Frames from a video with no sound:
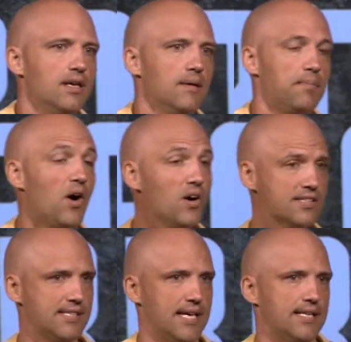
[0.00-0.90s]
Paul
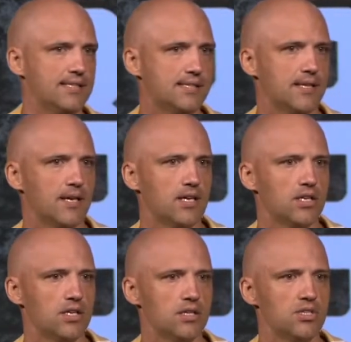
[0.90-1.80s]
says,
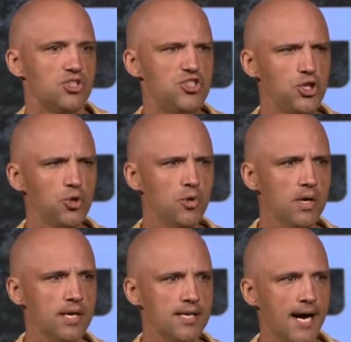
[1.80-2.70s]
do
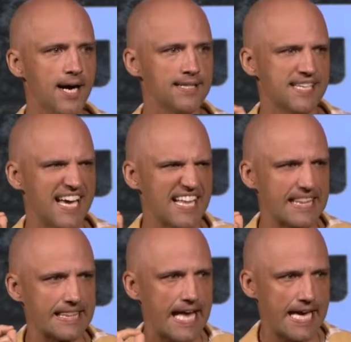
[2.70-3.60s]
not
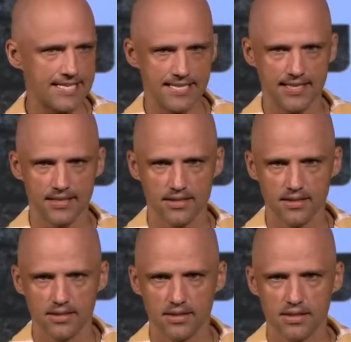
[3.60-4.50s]
let
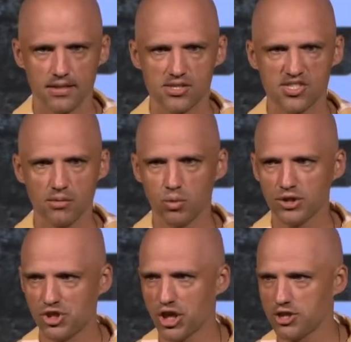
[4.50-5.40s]
someone
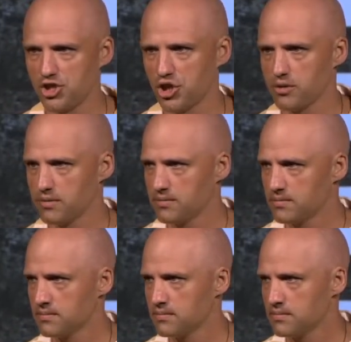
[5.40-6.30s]
judge you
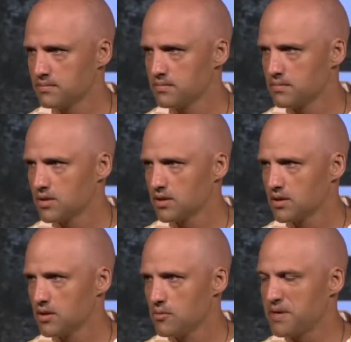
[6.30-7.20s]

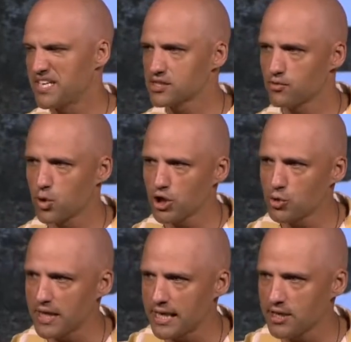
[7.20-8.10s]
because of what you
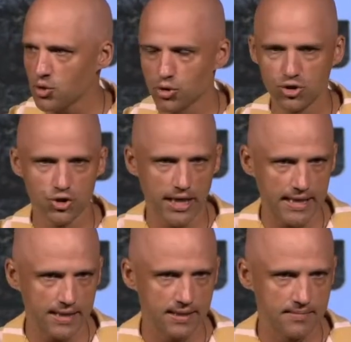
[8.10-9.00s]
eat or drink